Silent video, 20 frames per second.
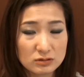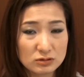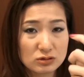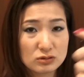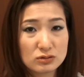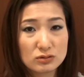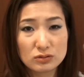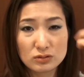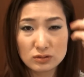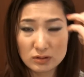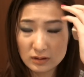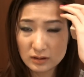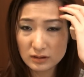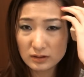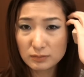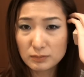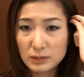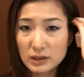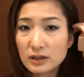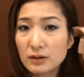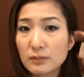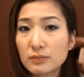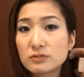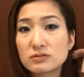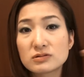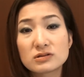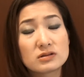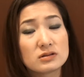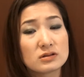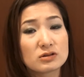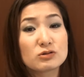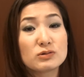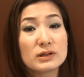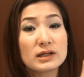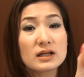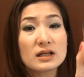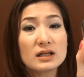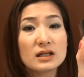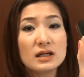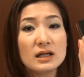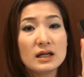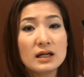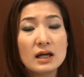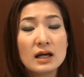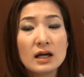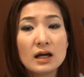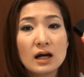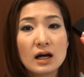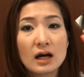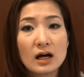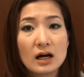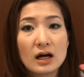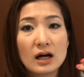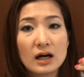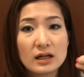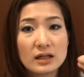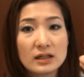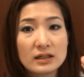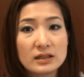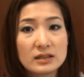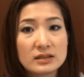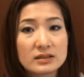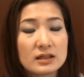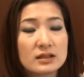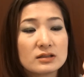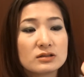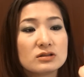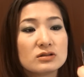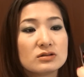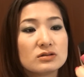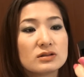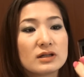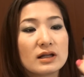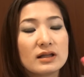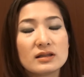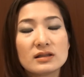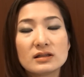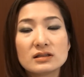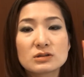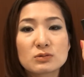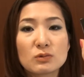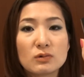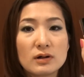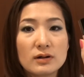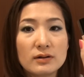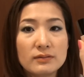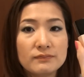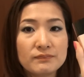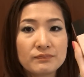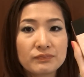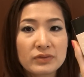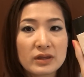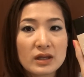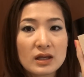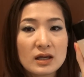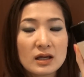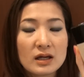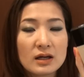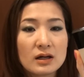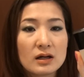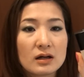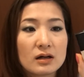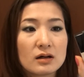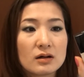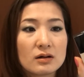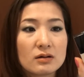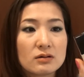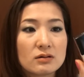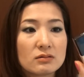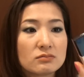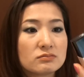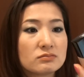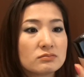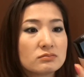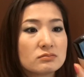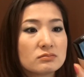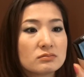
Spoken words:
do the makeup quickly, I tend to get this one. But